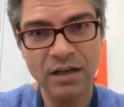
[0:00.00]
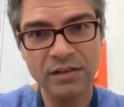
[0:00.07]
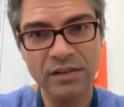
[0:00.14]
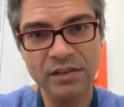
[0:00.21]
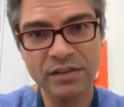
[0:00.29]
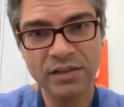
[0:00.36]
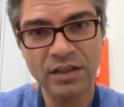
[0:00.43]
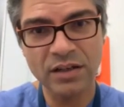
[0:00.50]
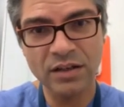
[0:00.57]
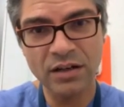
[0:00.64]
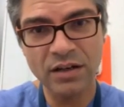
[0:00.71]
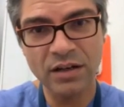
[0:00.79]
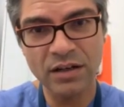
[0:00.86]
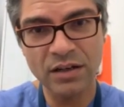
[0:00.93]
this can
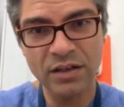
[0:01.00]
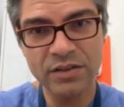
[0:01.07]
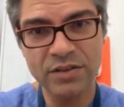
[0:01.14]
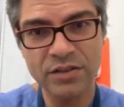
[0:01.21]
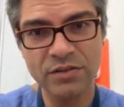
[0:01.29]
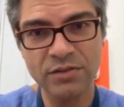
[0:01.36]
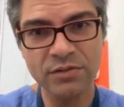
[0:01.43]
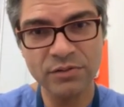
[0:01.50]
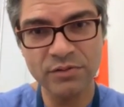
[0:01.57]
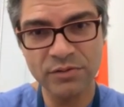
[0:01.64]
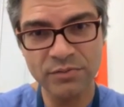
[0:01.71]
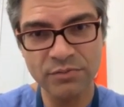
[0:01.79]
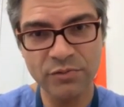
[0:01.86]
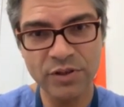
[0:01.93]
lead to